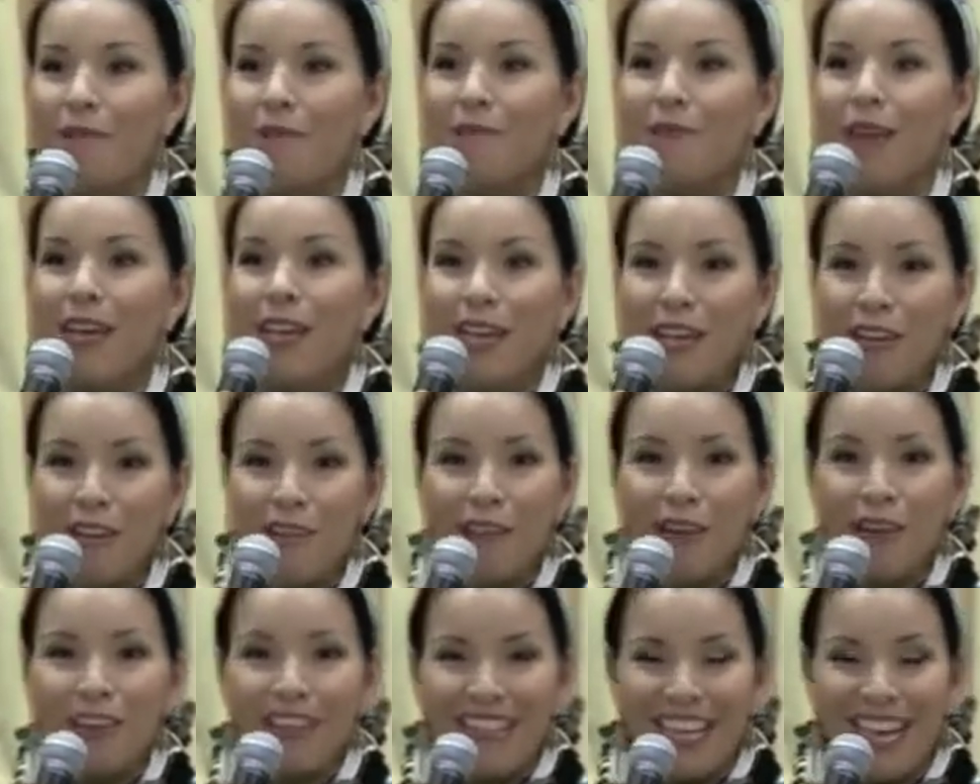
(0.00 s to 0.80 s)
Many
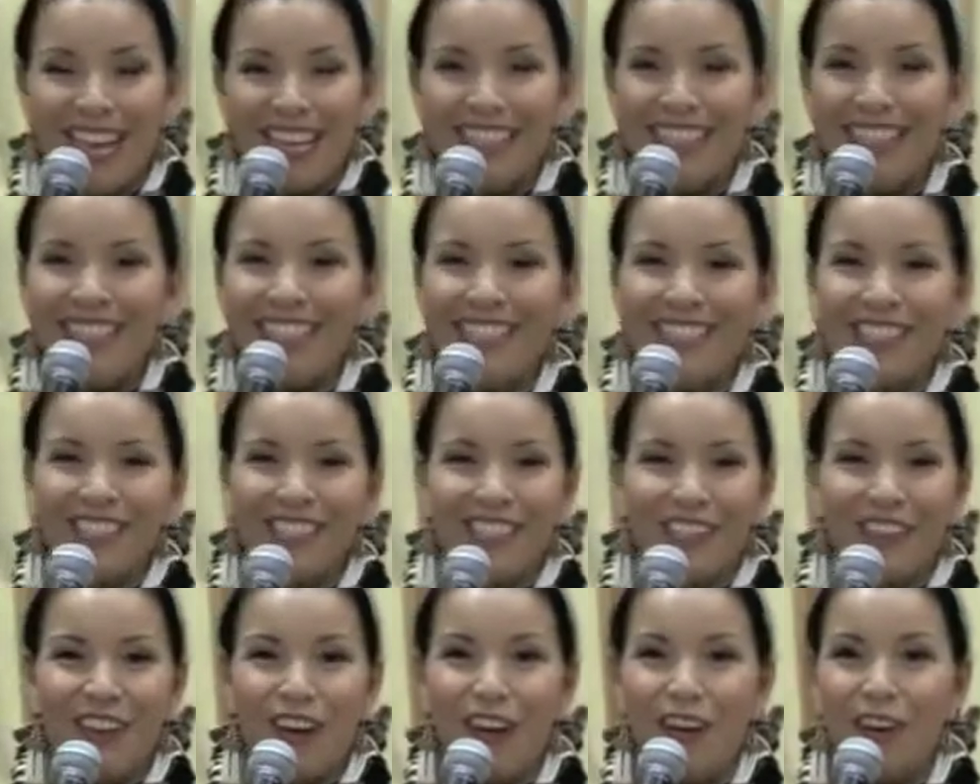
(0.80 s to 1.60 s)
of our dances
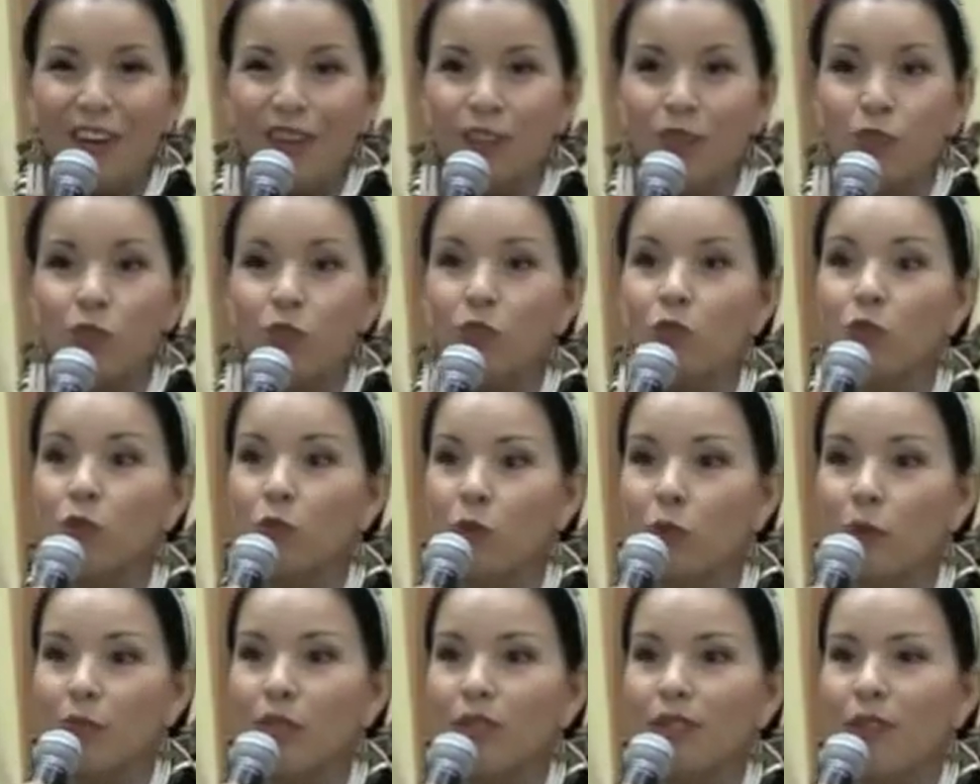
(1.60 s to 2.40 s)
and songs and
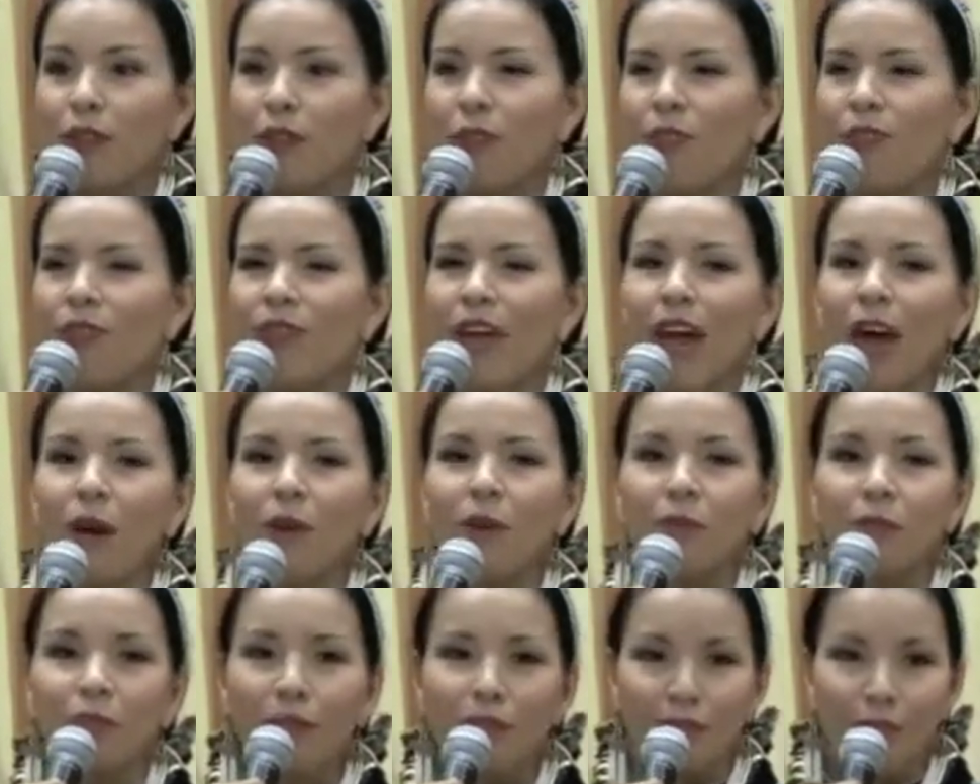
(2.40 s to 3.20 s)
stories are
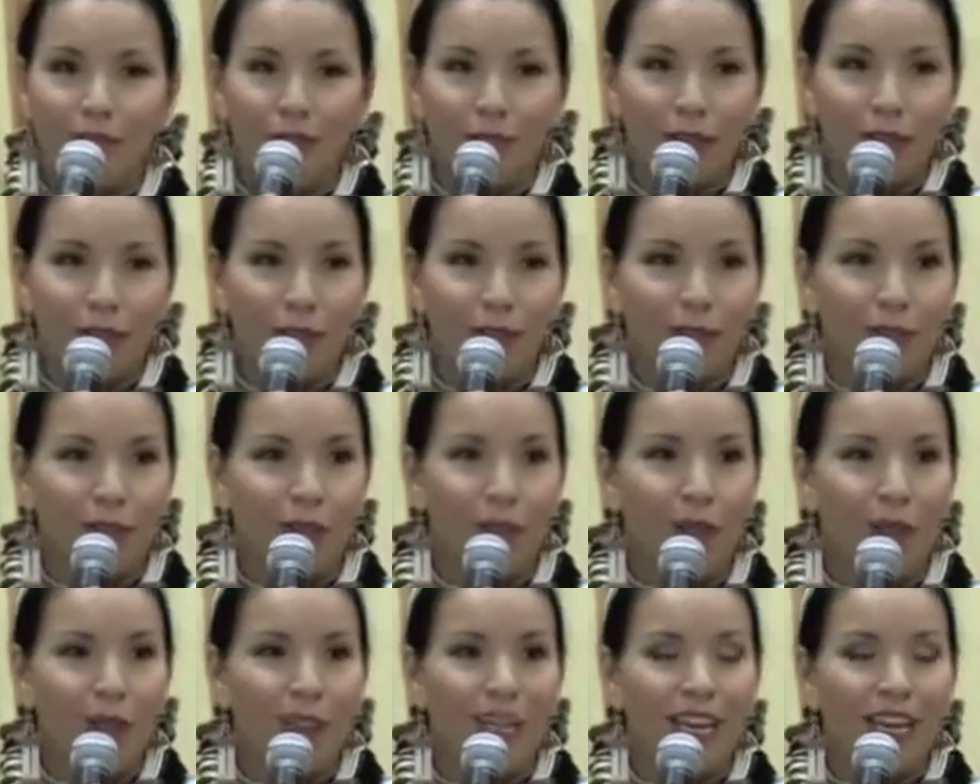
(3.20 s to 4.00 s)
thousands of years
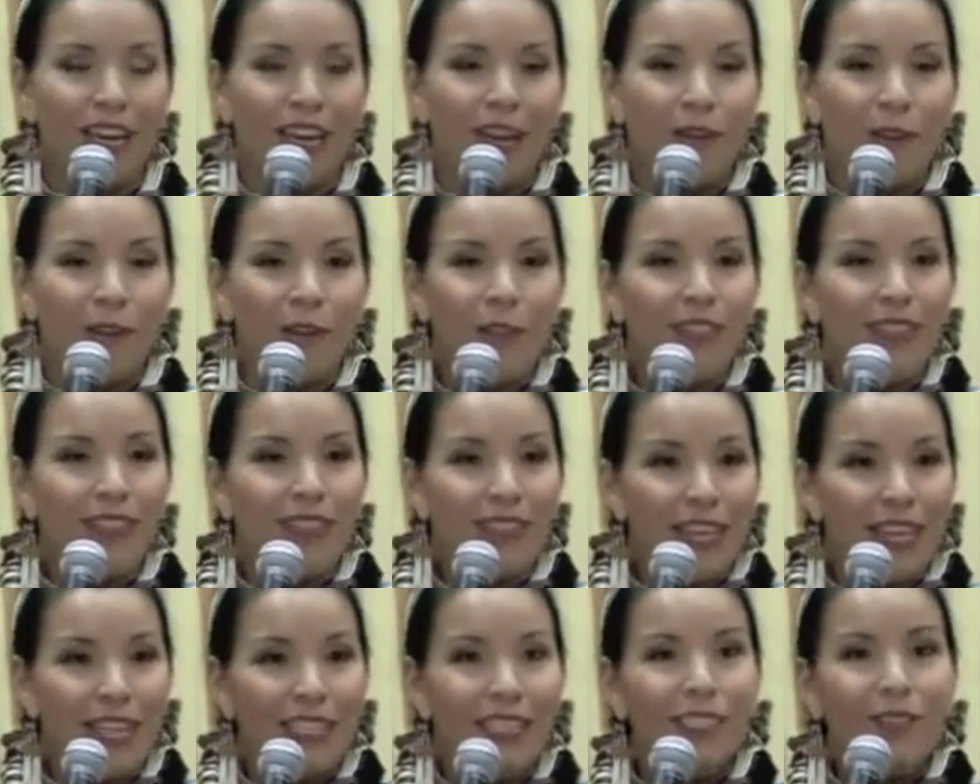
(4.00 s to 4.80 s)
old, where this
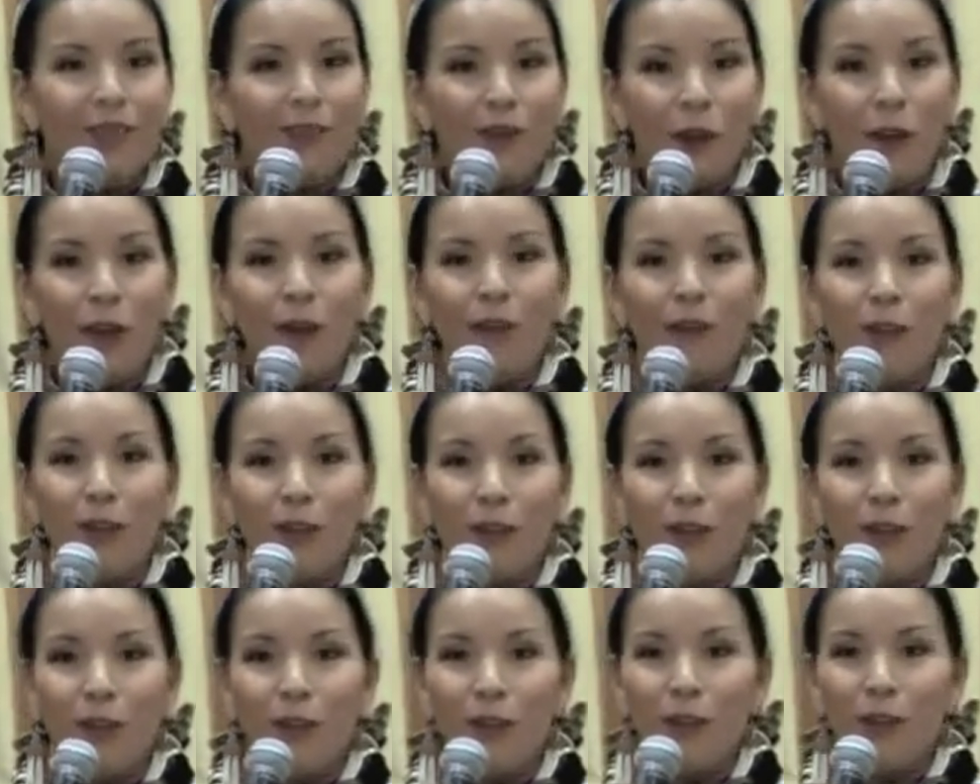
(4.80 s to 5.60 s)
dance is very,
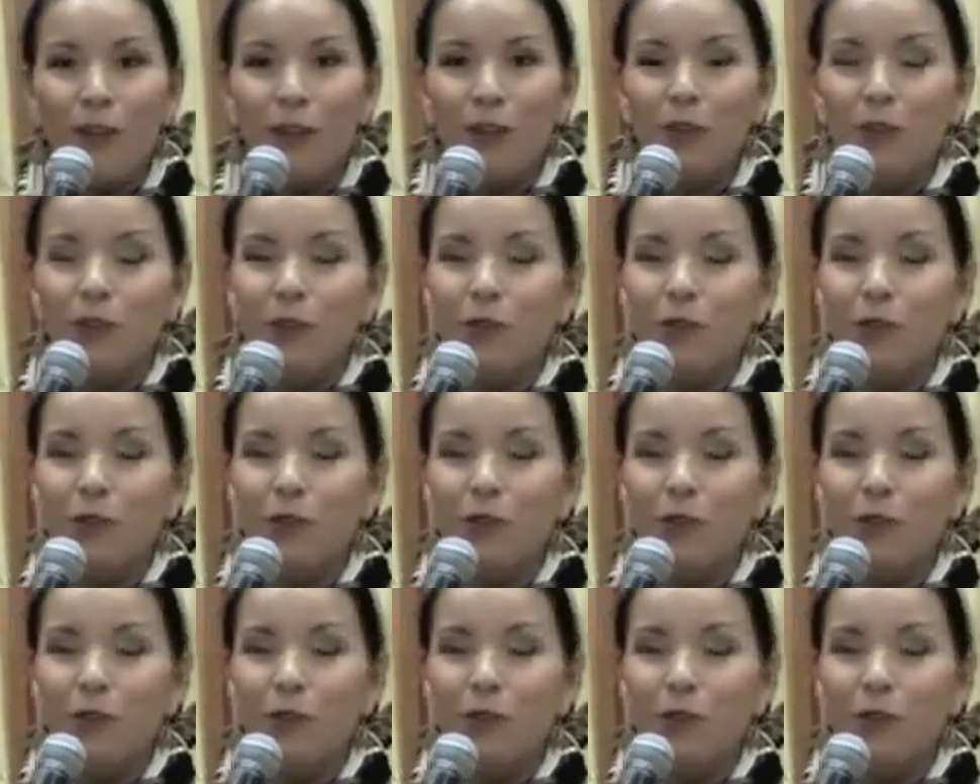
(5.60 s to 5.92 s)
very new.